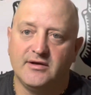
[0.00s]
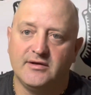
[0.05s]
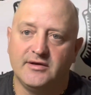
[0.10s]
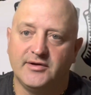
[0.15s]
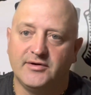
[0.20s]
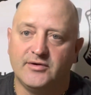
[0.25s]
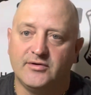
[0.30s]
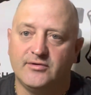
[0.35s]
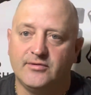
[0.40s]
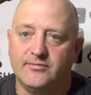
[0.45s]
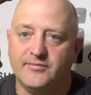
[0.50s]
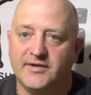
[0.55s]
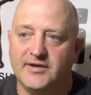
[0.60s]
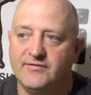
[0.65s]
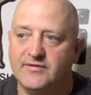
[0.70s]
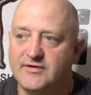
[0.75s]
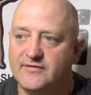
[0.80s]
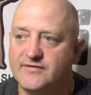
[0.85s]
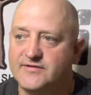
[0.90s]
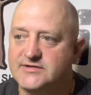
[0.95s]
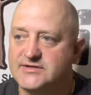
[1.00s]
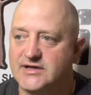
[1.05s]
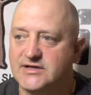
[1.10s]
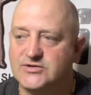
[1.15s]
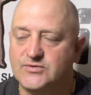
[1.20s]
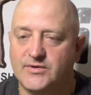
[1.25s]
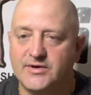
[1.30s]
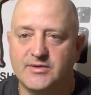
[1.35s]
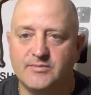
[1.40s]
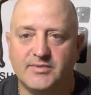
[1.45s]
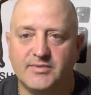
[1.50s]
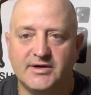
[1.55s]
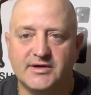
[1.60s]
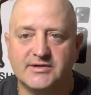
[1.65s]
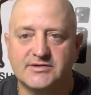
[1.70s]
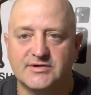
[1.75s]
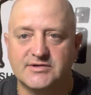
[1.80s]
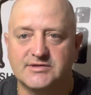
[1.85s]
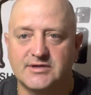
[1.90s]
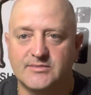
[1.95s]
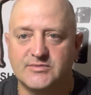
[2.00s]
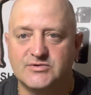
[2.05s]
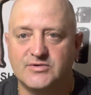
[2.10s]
little, even if it's like 20 bucks or something,